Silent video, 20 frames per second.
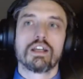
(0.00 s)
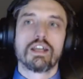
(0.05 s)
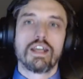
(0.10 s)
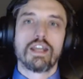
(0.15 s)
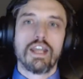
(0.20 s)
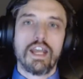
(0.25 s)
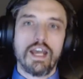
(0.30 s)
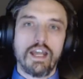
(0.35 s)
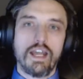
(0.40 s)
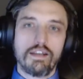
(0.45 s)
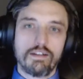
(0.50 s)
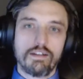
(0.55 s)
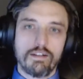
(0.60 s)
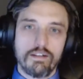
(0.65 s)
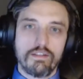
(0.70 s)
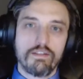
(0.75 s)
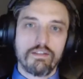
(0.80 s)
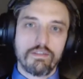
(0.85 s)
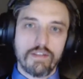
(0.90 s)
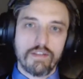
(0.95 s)
And
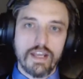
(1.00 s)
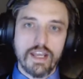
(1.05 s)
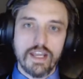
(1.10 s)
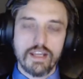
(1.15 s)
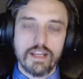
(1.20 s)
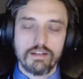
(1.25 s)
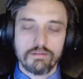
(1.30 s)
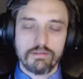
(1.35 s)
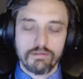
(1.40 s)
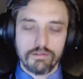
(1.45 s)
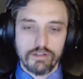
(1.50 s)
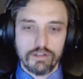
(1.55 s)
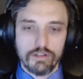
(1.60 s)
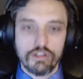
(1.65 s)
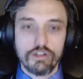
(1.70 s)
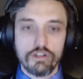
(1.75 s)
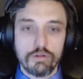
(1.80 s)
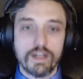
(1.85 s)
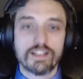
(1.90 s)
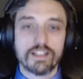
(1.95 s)
they,
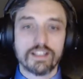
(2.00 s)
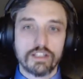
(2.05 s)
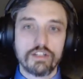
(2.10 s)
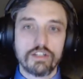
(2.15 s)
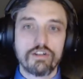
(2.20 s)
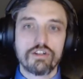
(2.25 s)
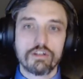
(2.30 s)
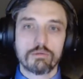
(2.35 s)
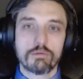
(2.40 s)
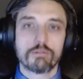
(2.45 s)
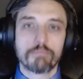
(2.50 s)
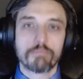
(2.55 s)
you as a consumer,